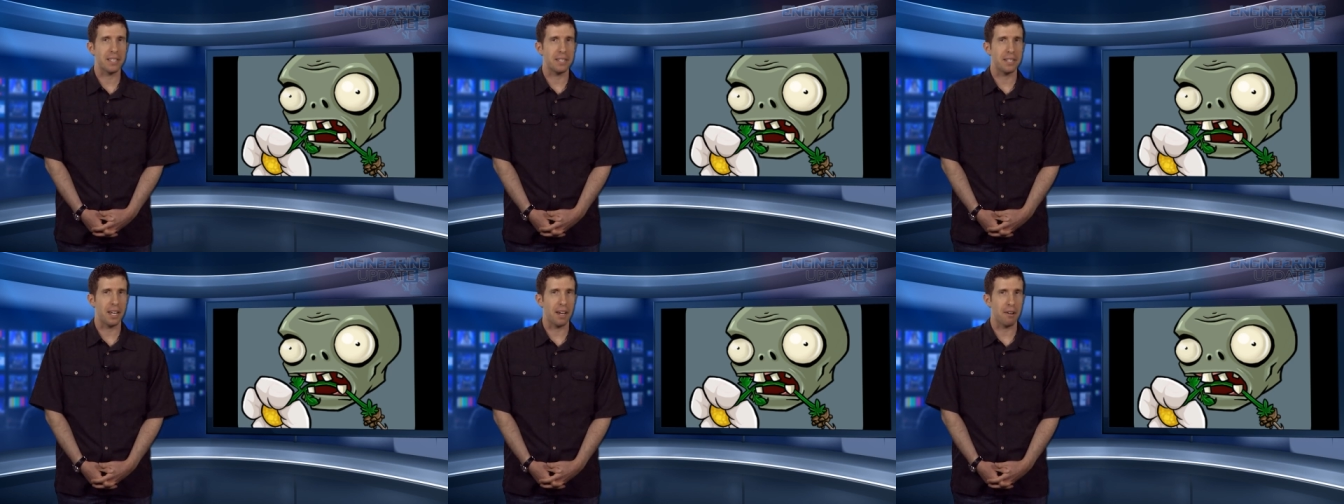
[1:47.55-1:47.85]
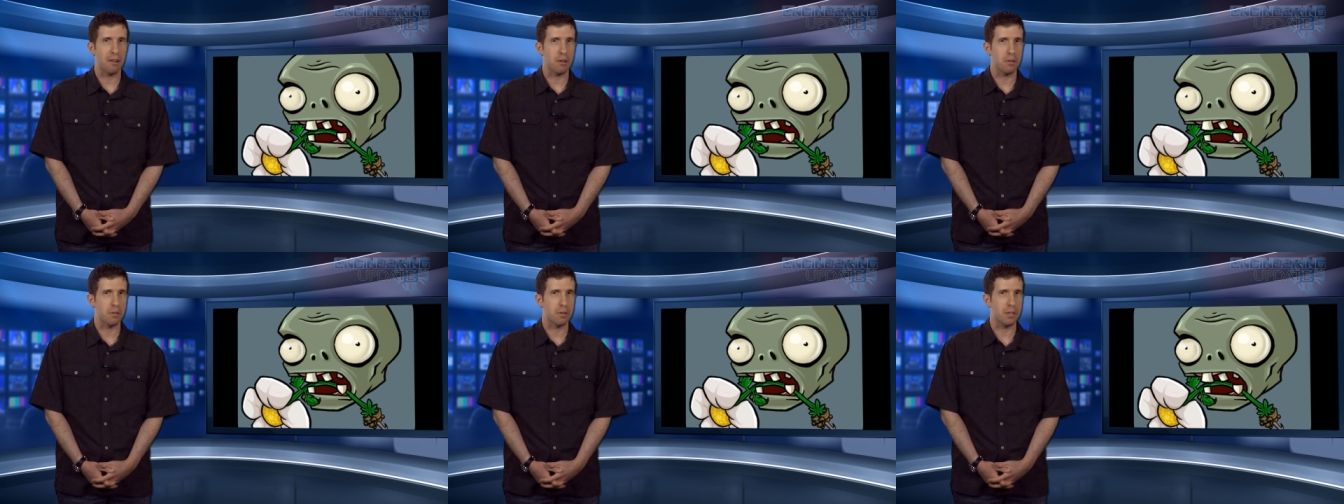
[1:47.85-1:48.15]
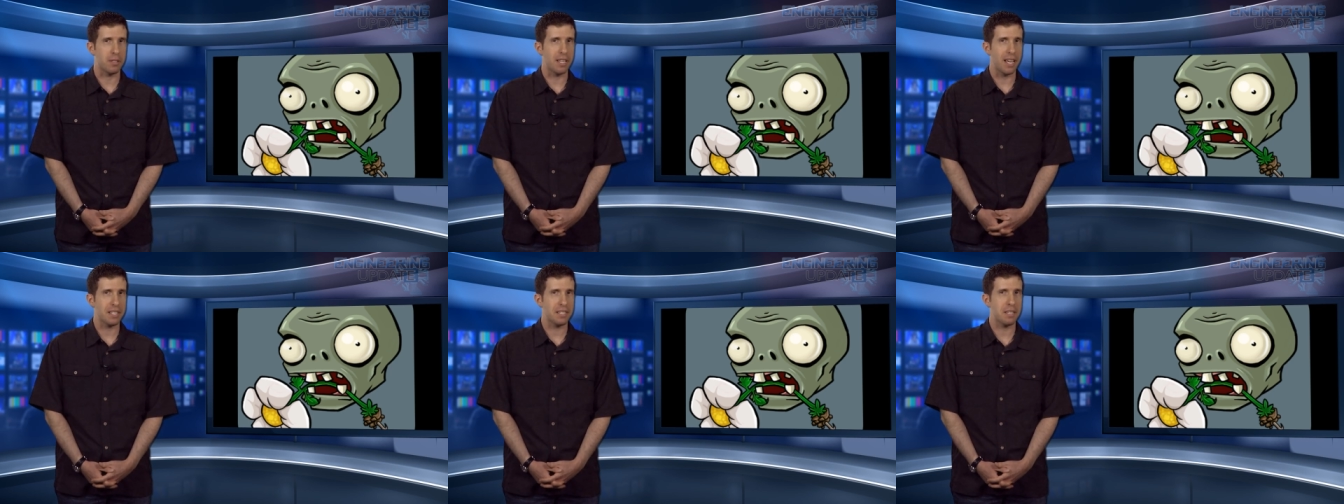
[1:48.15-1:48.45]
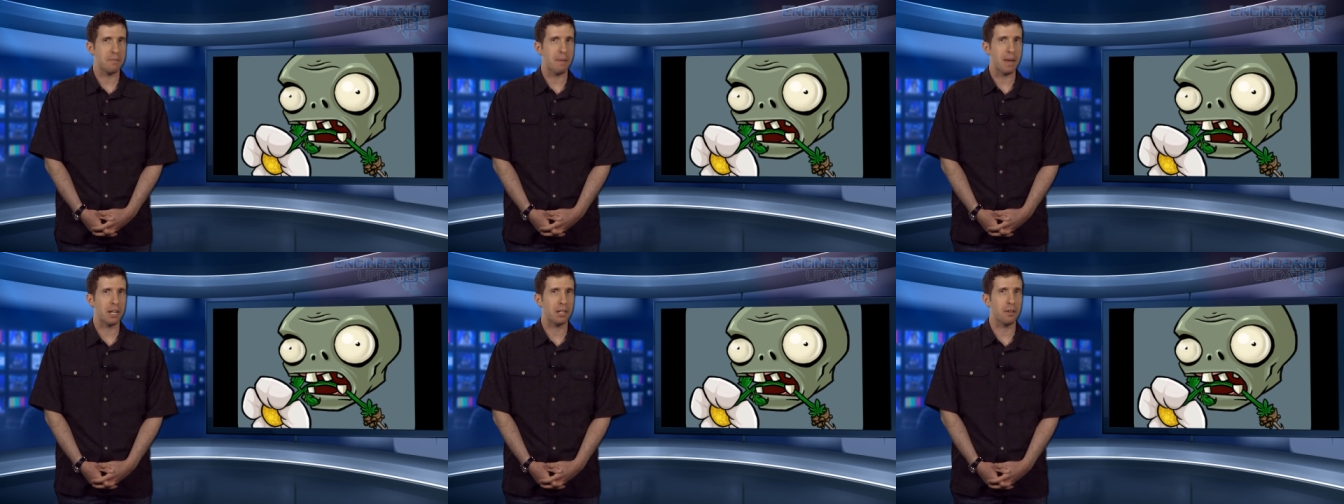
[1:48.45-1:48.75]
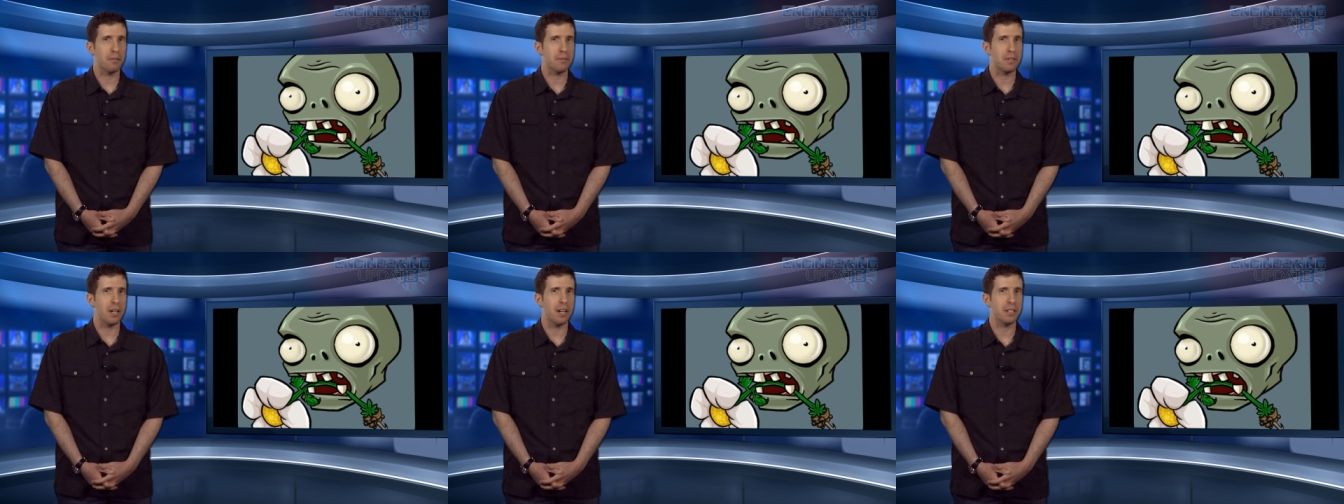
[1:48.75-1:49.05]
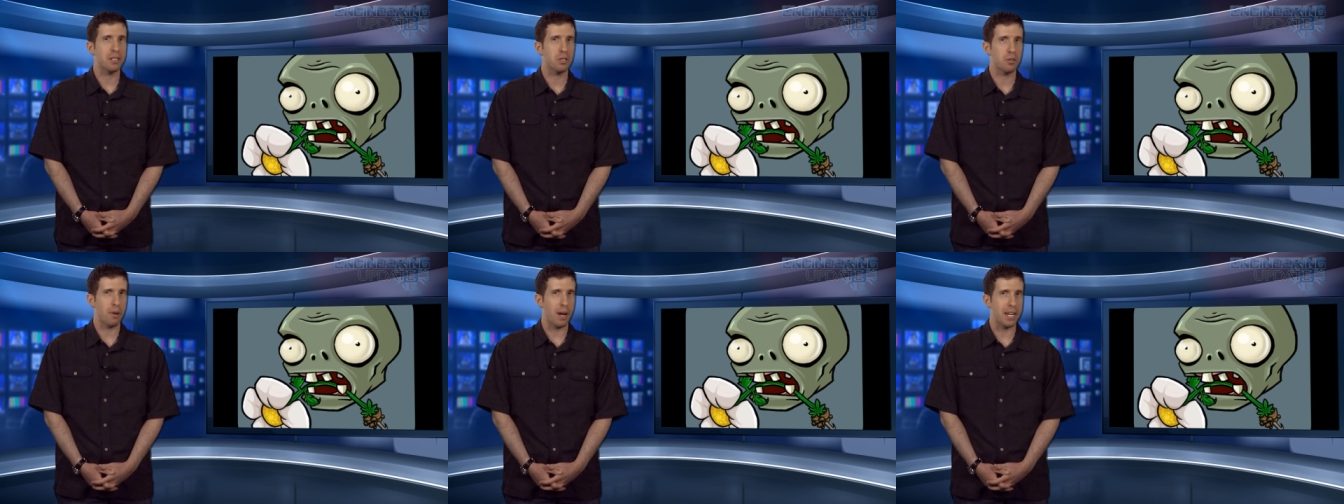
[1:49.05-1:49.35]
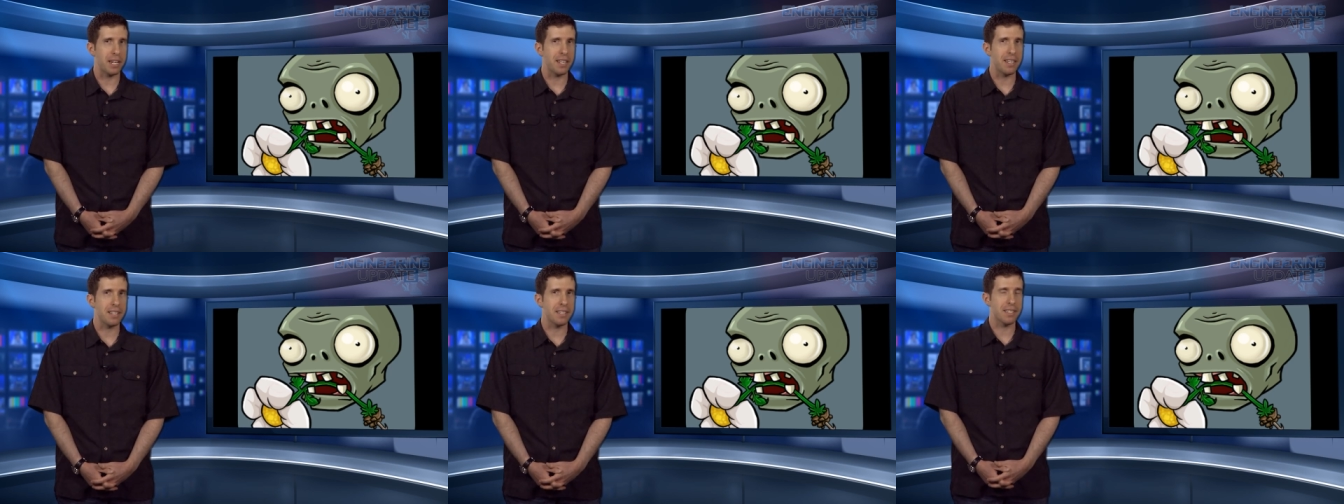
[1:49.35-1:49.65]
scenarios to test the mettle of young
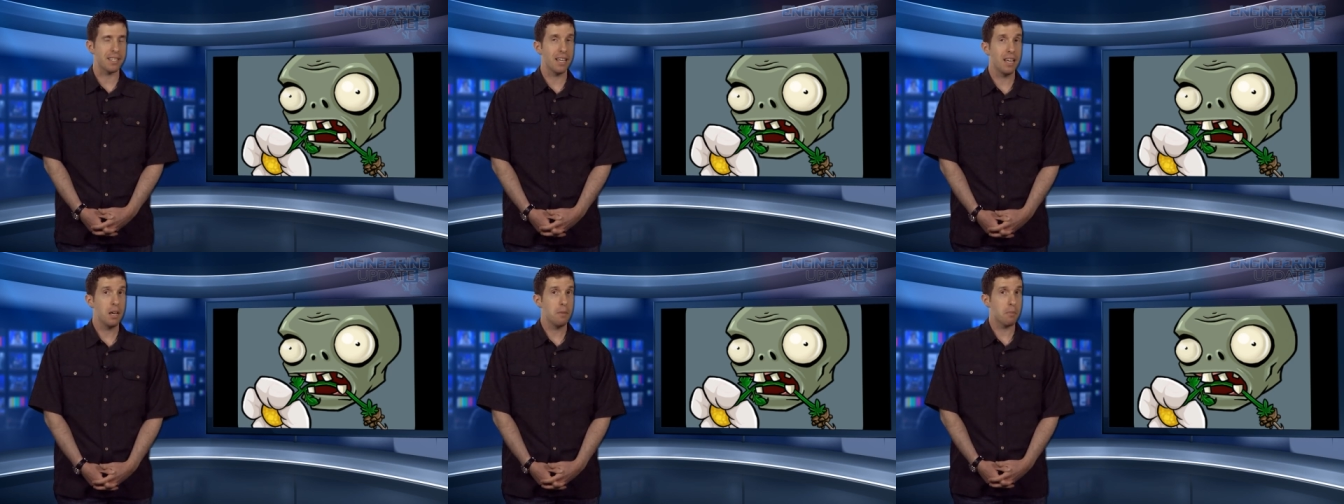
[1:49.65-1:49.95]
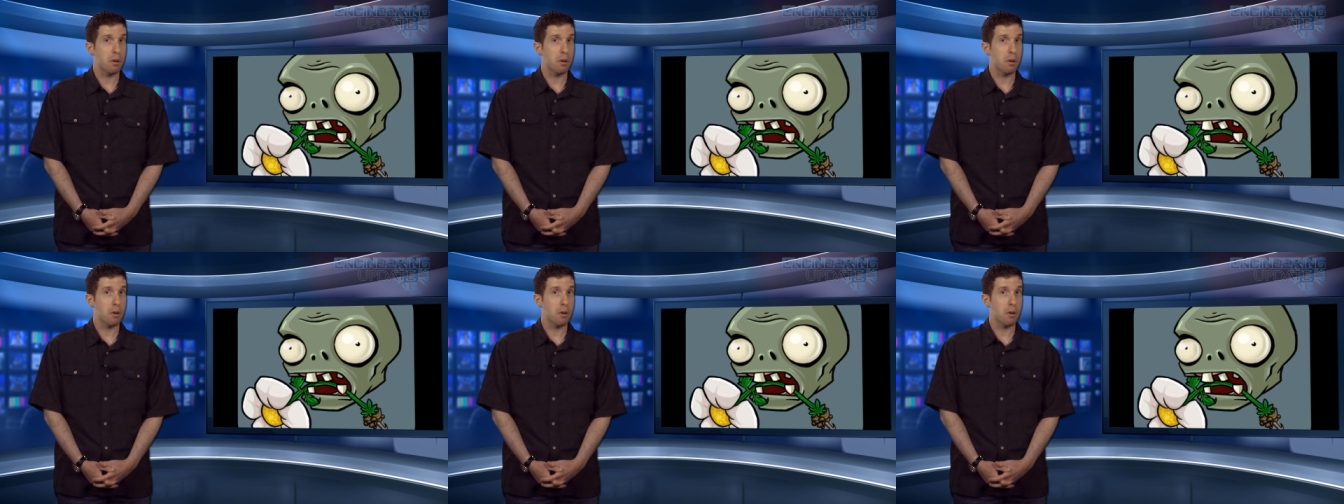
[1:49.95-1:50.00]
trainees,